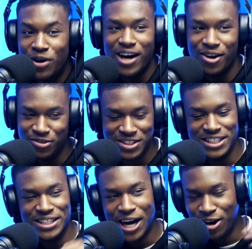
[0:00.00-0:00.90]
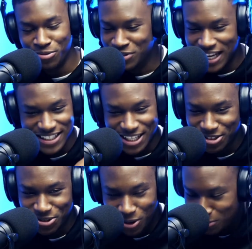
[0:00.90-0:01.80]
but obviously now that that
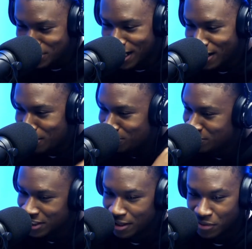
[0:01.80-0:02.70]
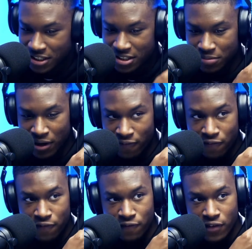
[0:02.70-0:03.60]
stops. Like I'm, you get me. This is my
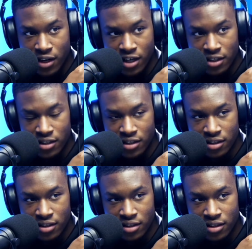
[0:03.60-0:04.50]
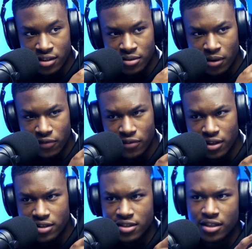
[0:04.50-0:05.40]
third, my
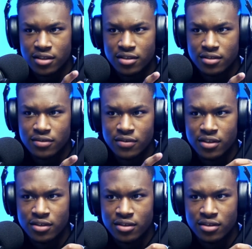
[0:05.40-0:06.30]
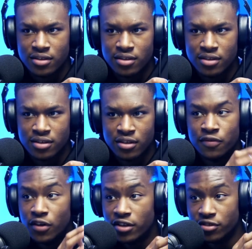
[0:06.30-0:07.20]
third, second, third,
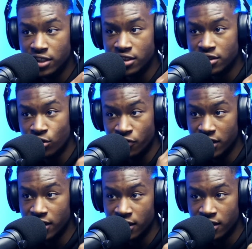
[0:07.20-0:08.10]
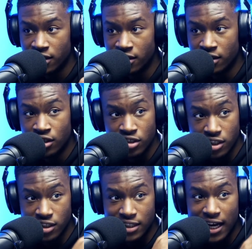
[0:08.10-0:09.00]
third release of yeah. the year.
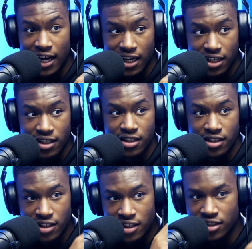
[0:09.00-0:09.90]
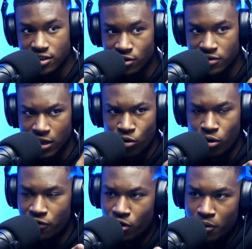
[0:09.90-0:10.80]
So that in itself, and
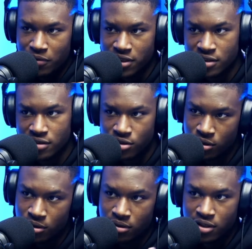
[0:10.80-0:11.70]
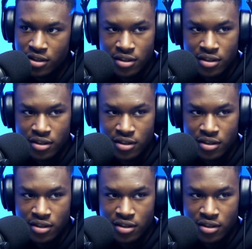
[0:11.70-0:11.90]
what four months in. So yeah